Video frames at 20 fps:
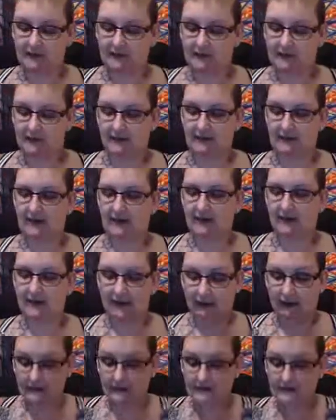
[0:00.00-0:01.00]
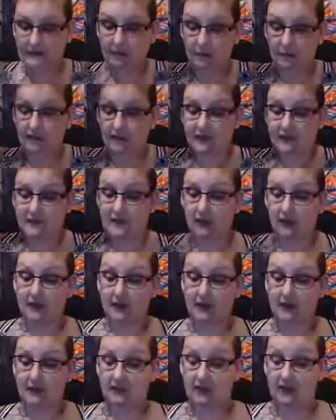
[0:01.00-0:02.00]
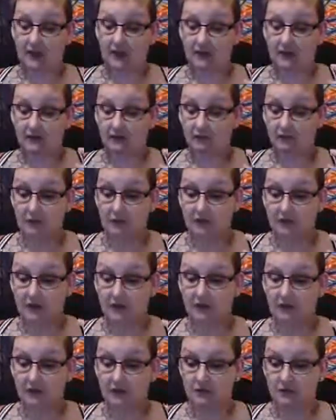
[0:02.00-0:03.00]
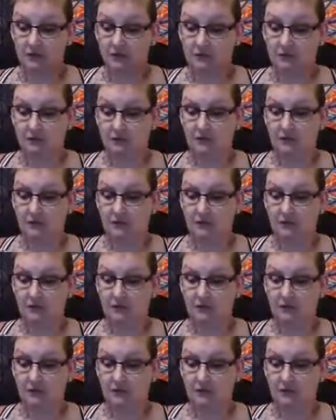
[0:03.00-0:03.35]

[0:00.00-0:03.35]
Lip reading: And I mean, some of it's already there within you,